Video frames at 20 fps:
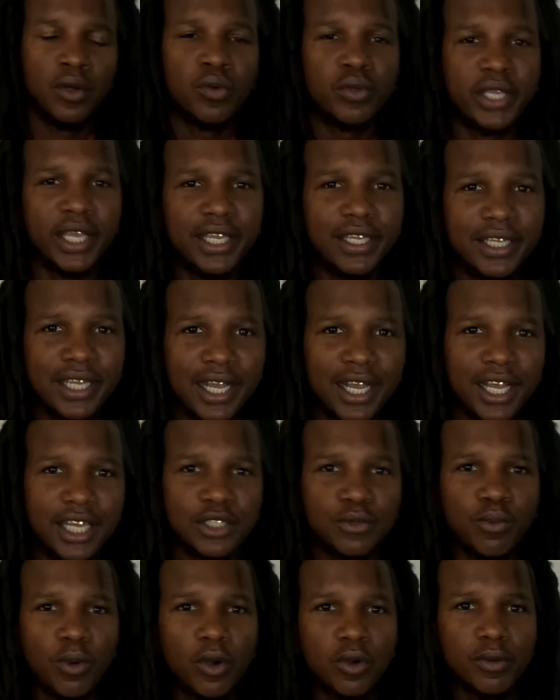Okay
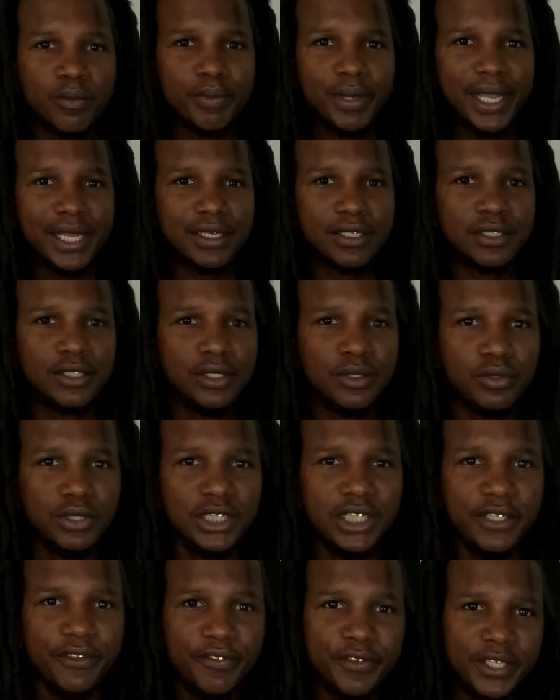guys, welcome back to
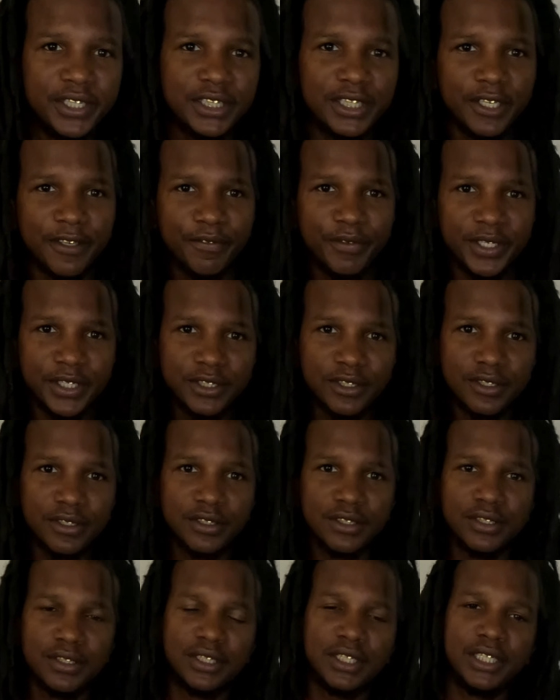QT Fishing
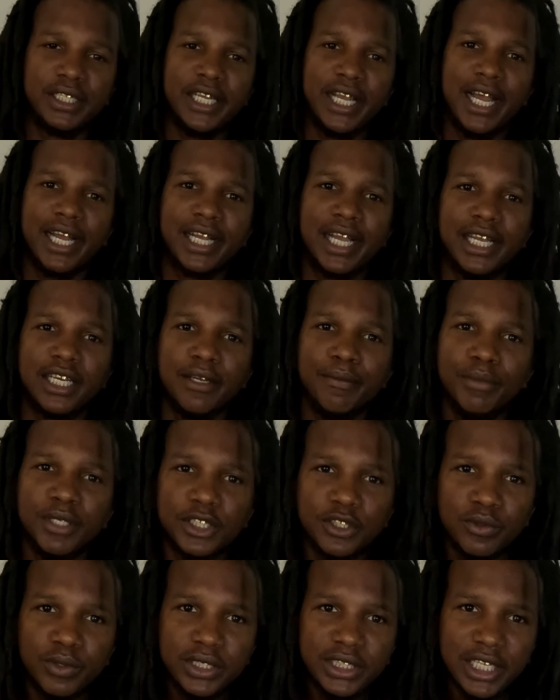Adventures. Today I got the
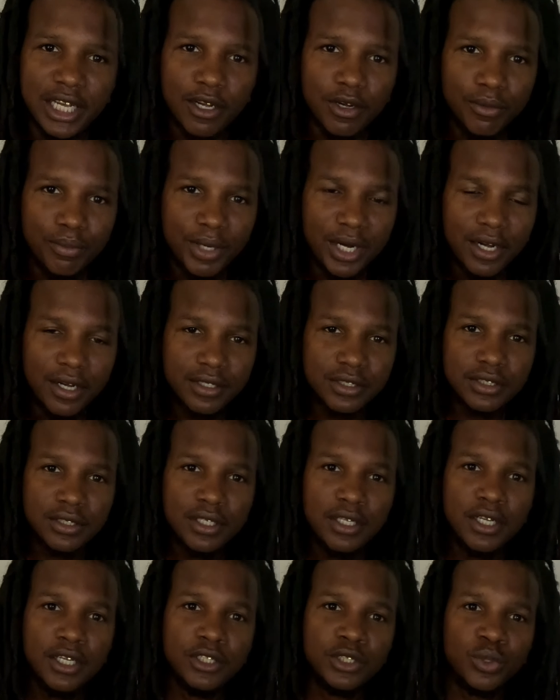mystery tackle box,
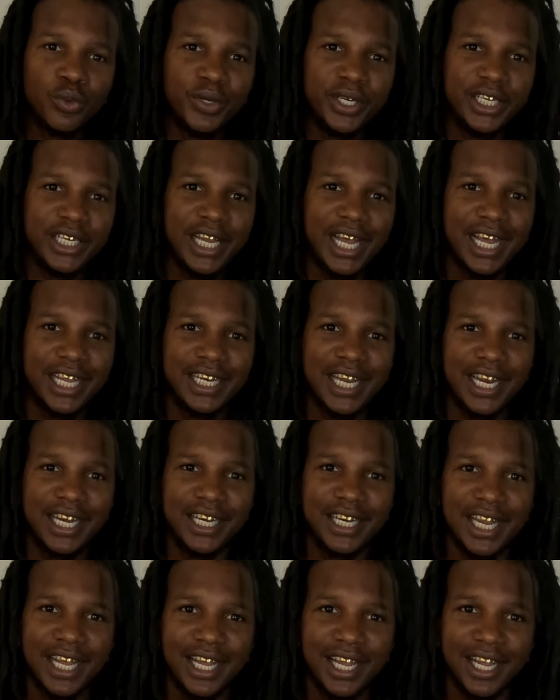
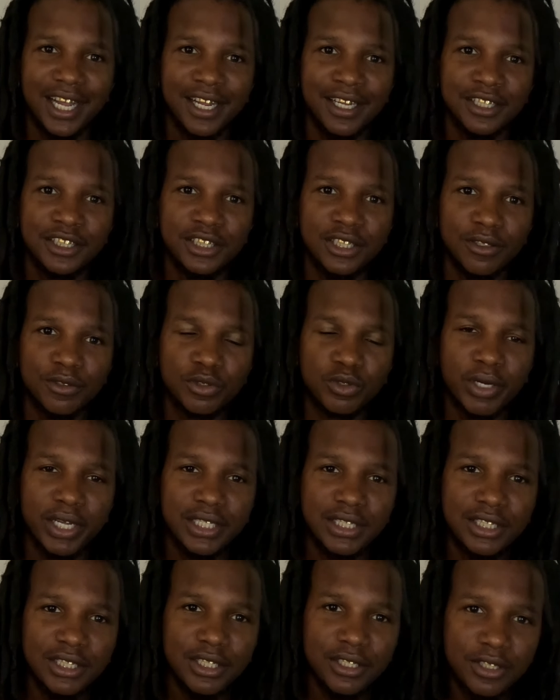$29.99, shipped
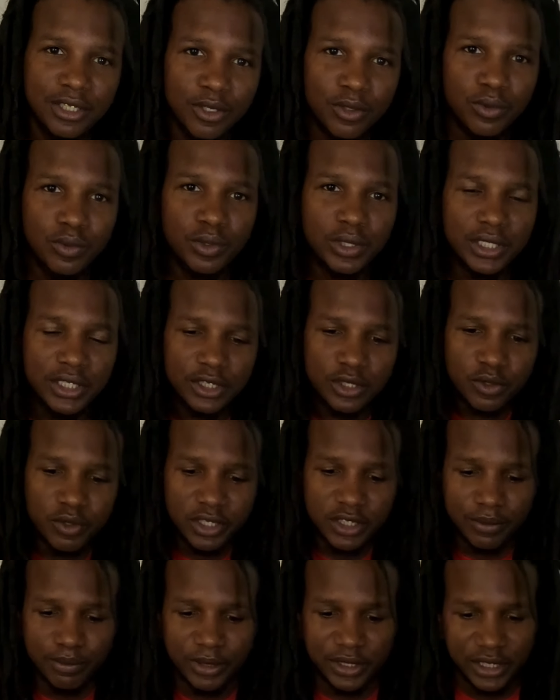straight to your door. It's
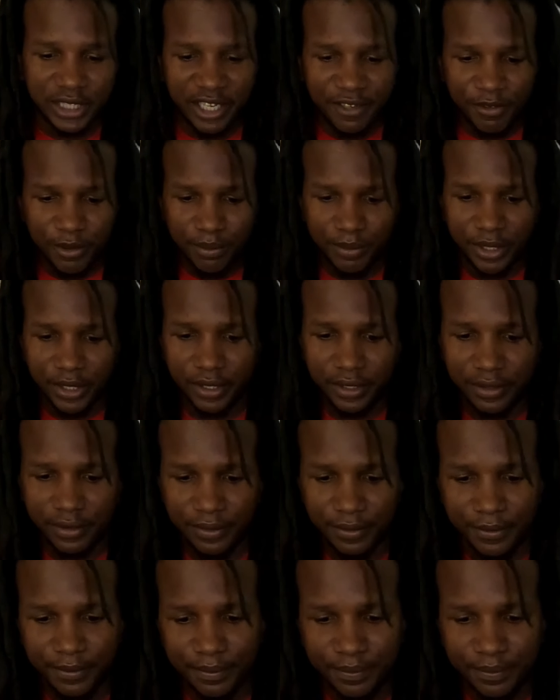Christmas every month.